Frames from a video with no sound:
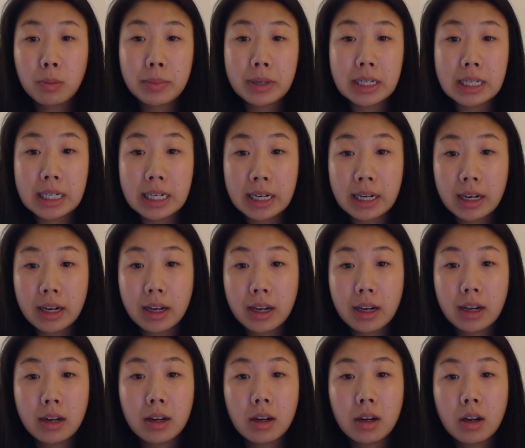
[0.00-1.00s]

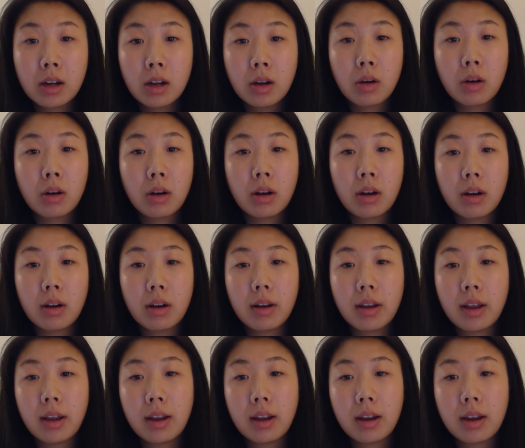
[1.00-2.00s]
needed,
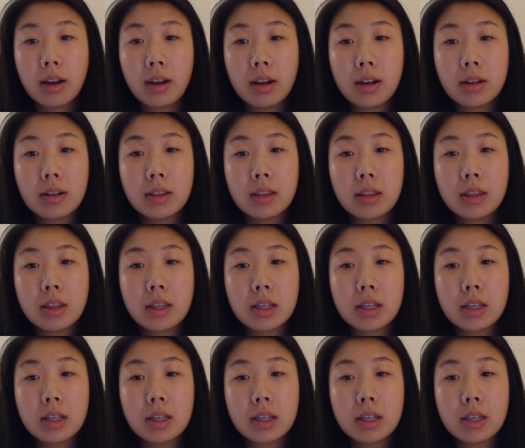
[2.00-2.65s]
and